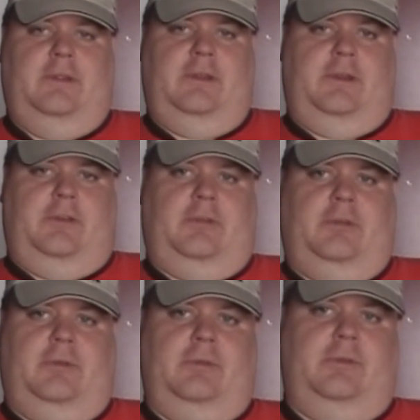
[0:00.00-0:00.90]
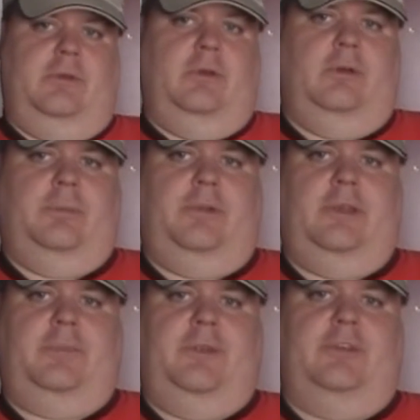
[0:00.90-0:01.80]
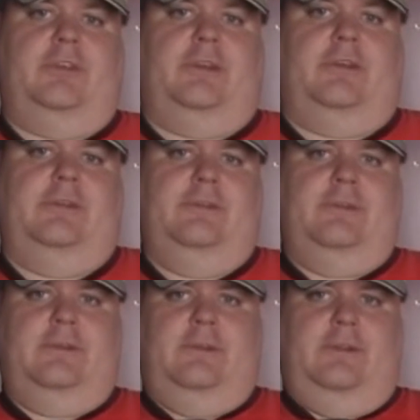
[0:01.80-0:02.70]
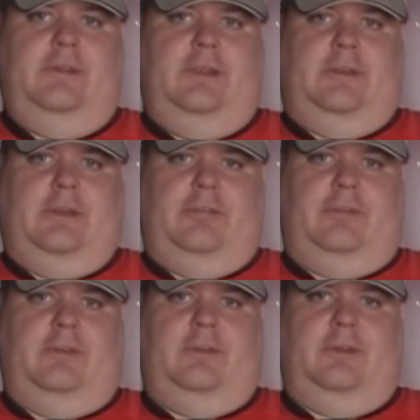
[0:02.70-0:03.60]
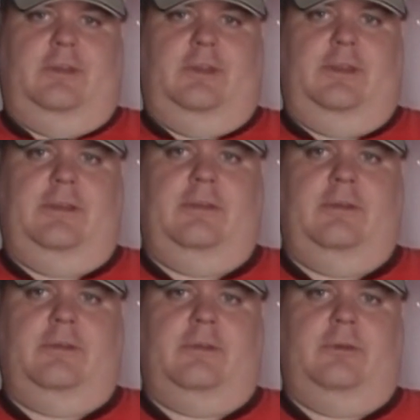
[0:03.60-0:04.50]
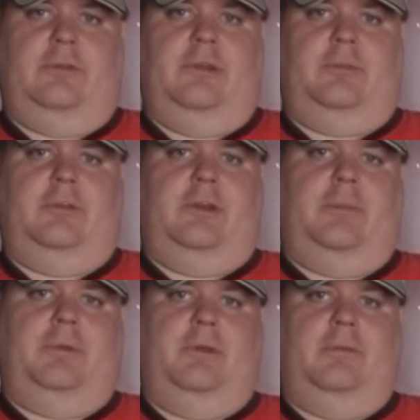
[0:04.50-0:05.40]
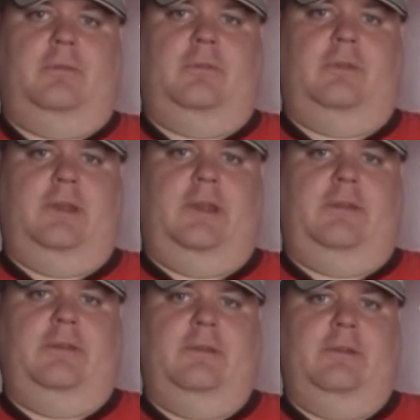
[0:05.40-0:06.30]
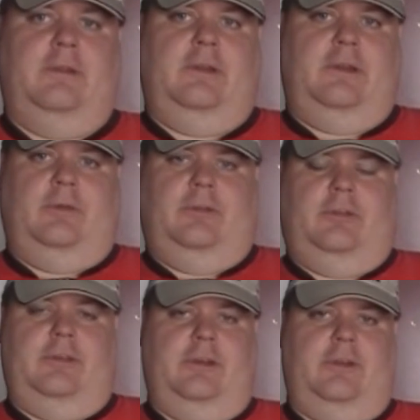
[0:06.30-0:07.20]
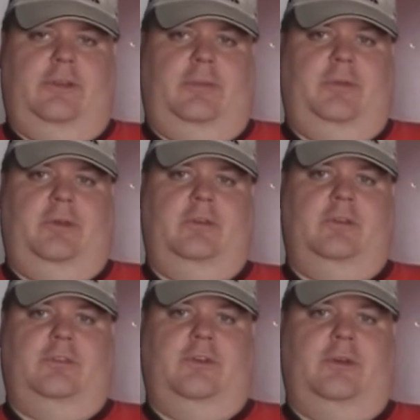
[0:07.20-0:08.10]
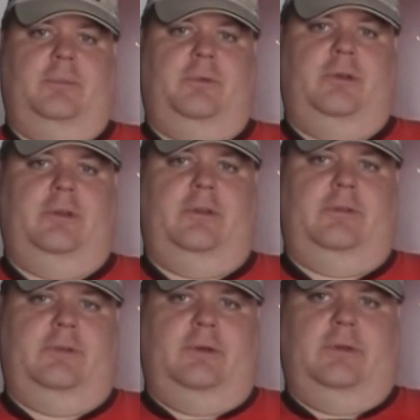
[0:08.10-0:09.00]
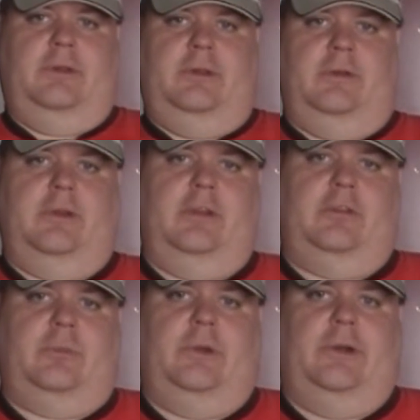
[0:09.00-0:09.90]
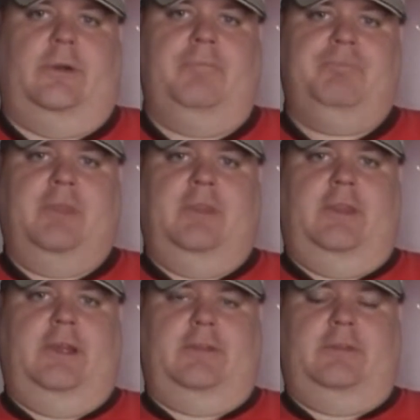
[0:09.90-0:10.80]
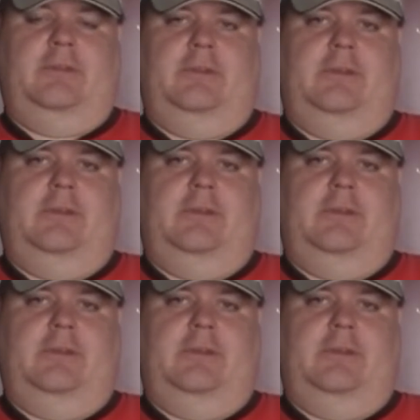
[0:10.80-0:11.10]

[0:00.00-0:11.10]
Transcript: as Google Play Music, they're closing up shop, and I recently got an email, just figured I'd put it out here as well, that